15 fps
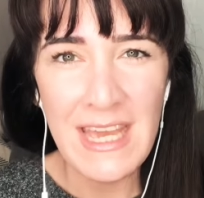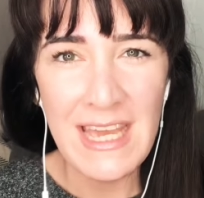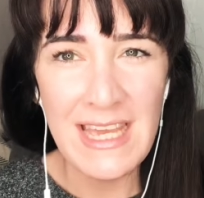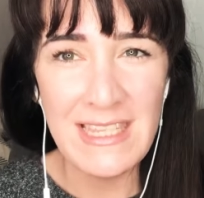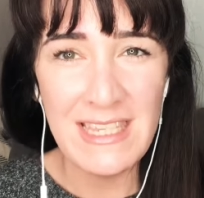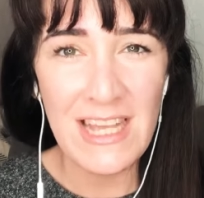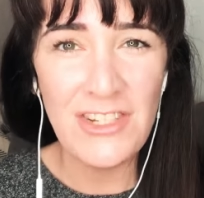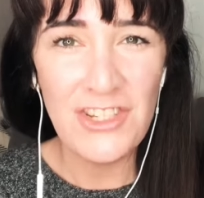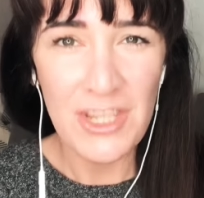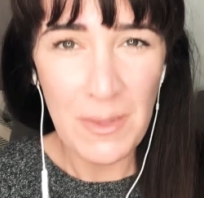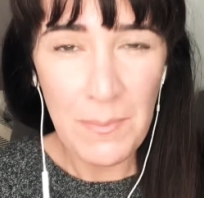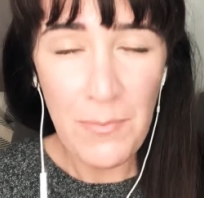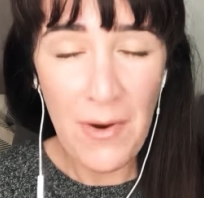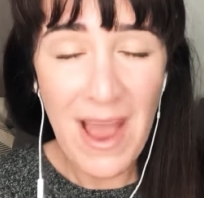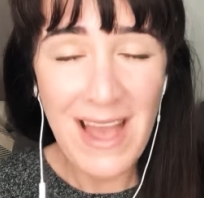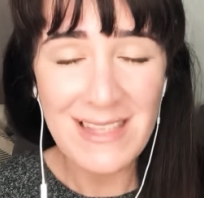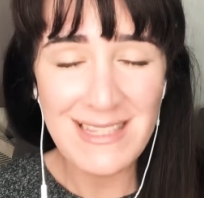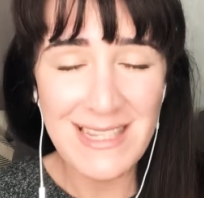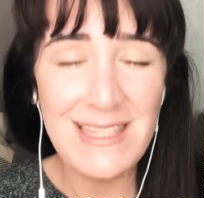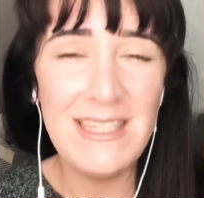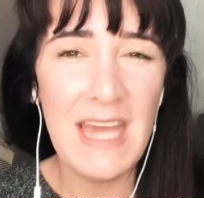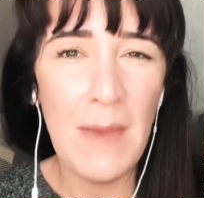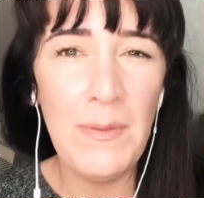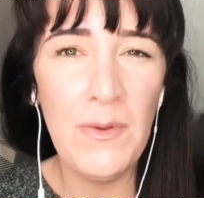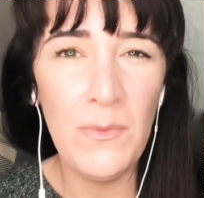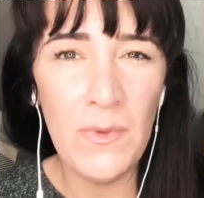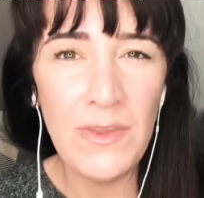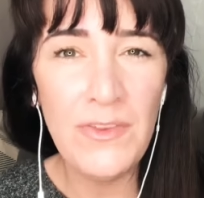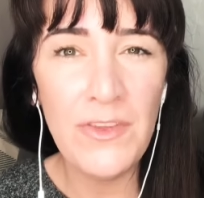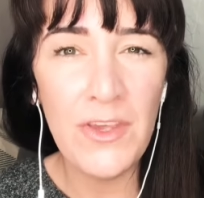is actually practice tapping
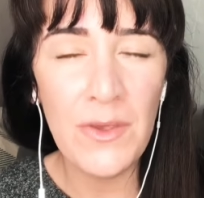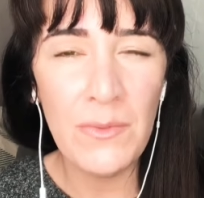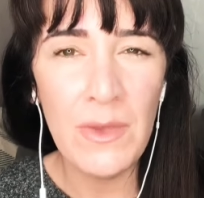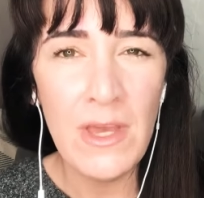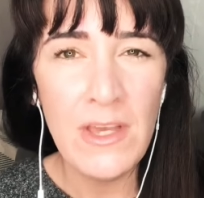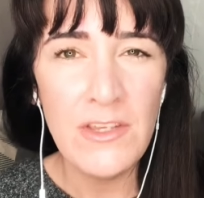with you.